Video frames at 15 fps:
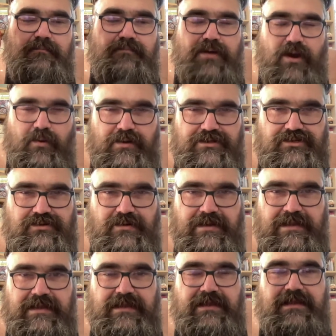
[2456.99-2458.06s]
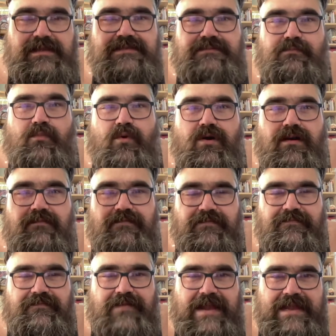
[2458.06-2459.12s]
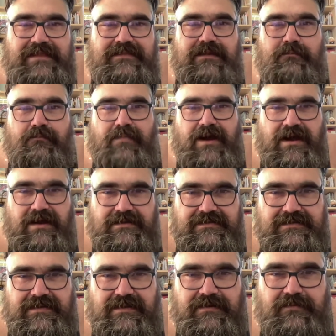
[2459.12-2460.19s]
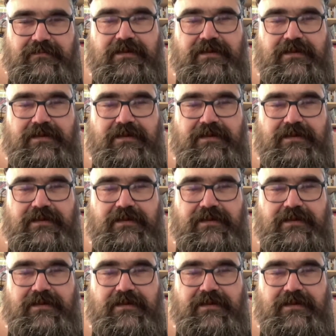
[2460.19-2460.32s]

poetry is more of a fight than boxing.